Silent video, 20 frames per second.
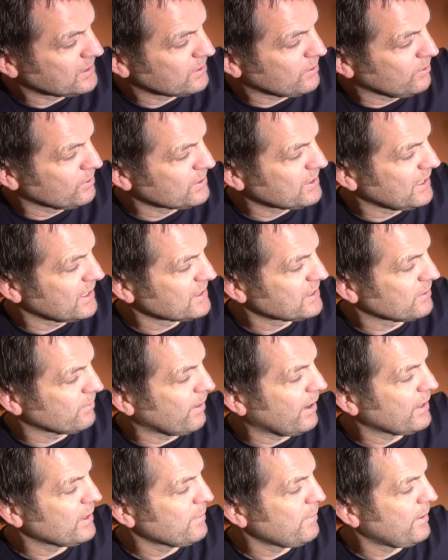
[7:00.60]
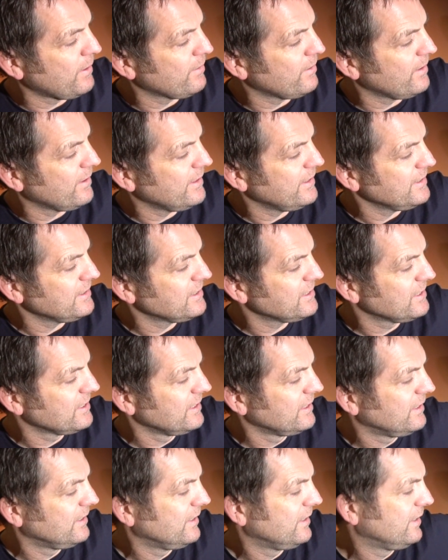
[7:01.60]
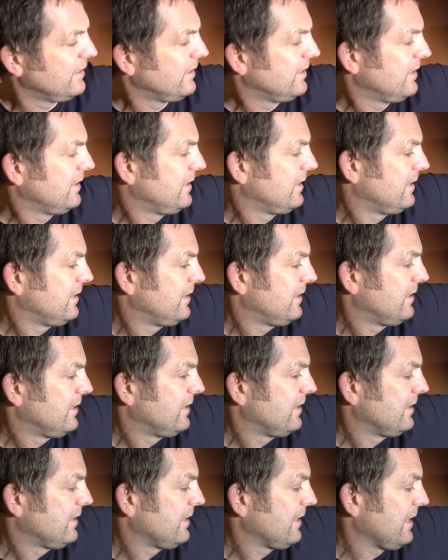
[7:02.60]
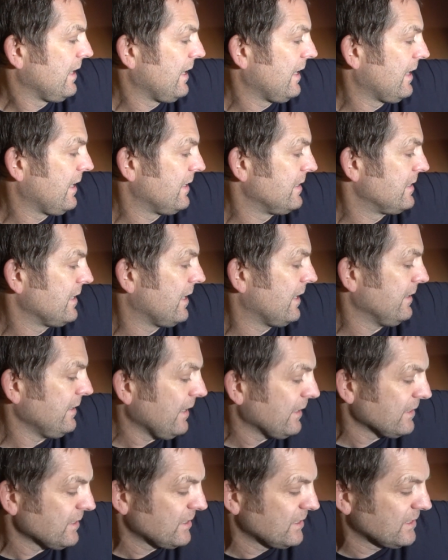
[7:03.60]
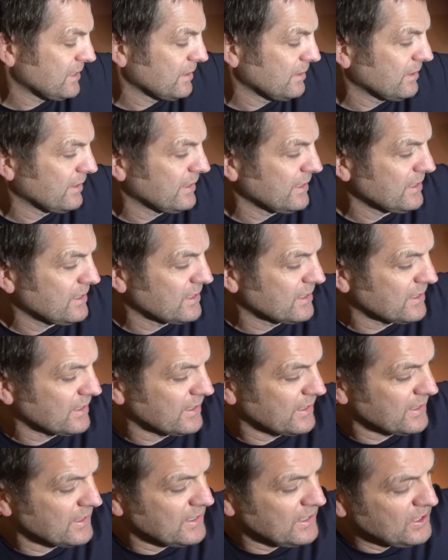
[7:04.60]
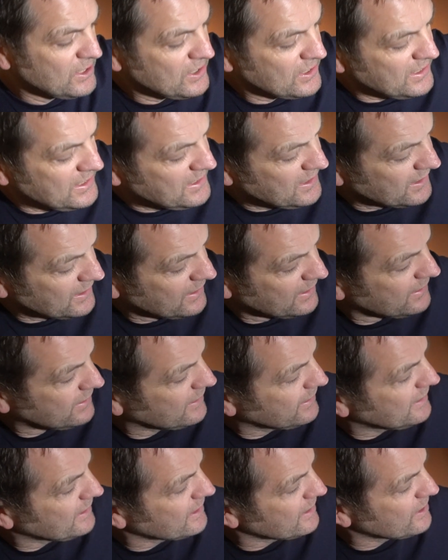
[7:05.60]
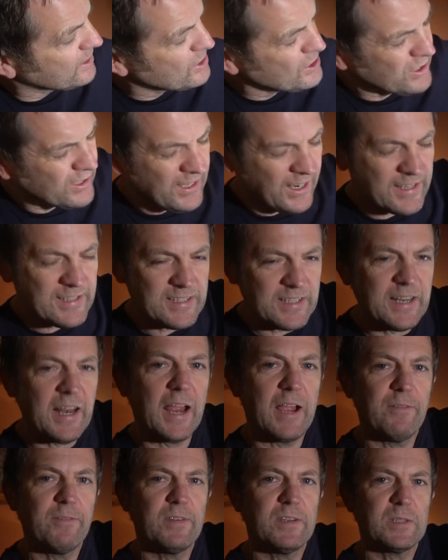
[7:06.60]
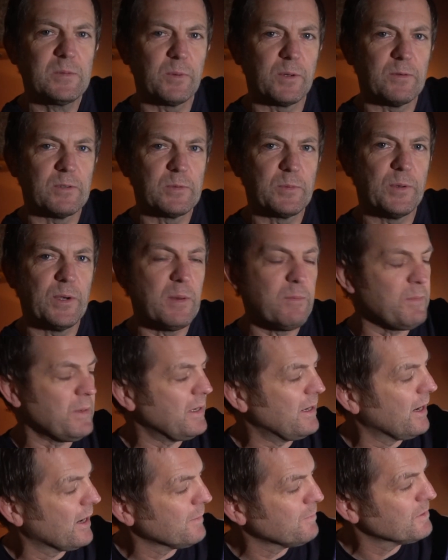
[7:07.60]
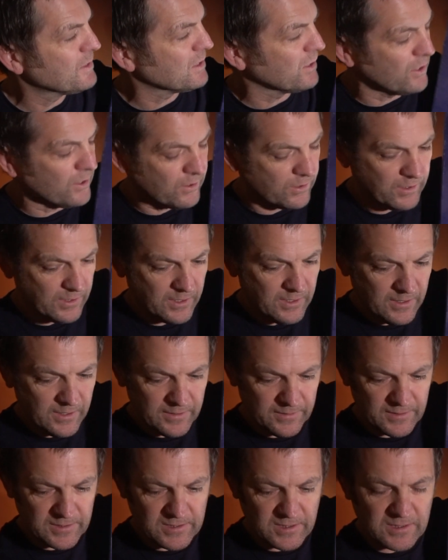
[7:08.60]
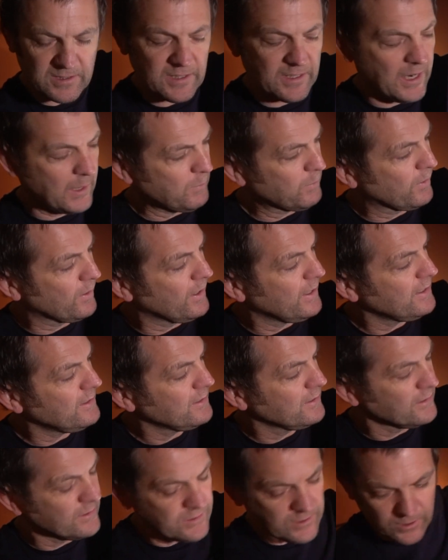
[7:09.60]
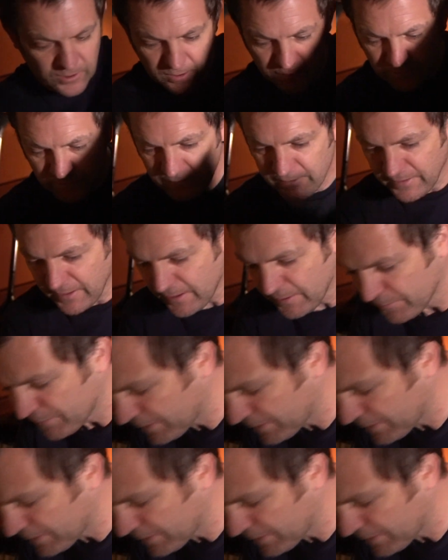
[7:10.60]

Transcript: of course, has the roundabout on it. And yeah, this is in a decent condition. I did have this, but it was pretty beat up, so this is an upgrade. So that'll